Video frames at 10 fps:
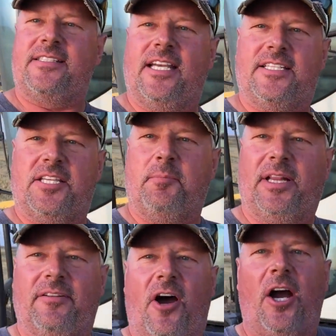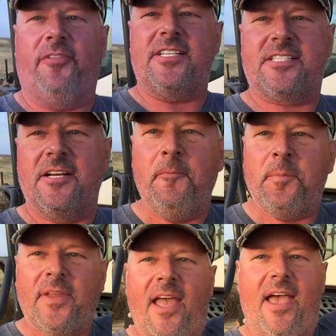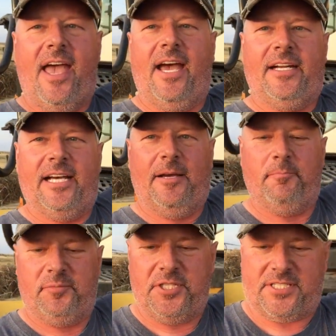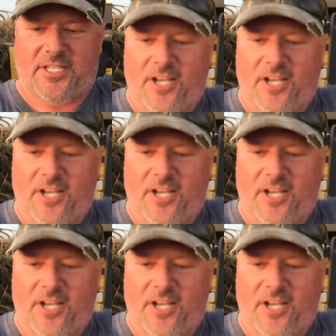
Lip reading: say it's the middle of harvest, and I'm just